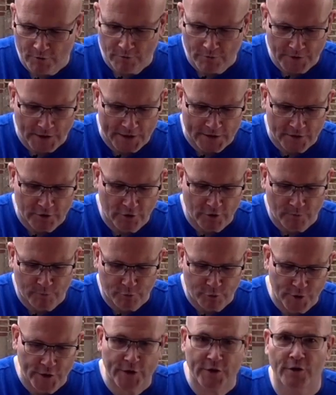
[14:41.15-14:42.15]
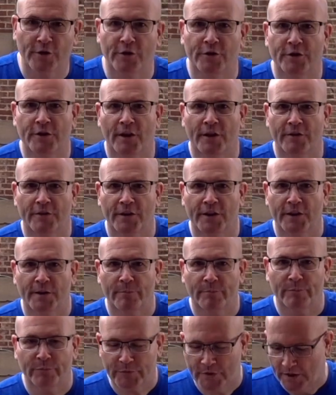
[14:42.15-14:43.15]
that's looking pretty good, I think.
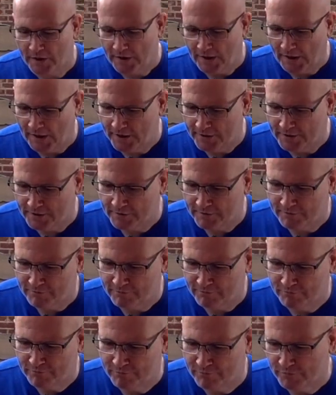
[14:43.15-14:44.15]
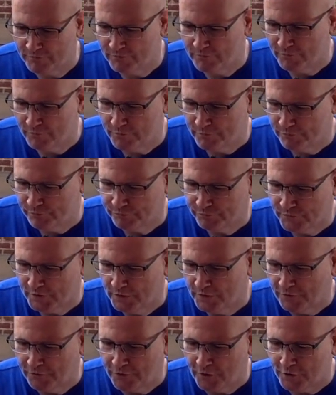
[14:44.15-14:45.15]
And
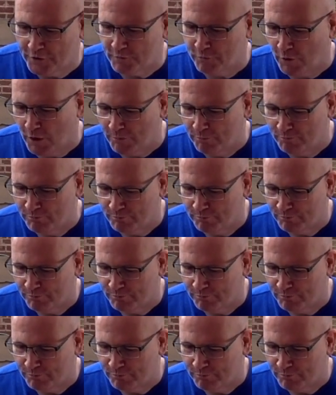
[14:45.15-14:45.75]
the first one,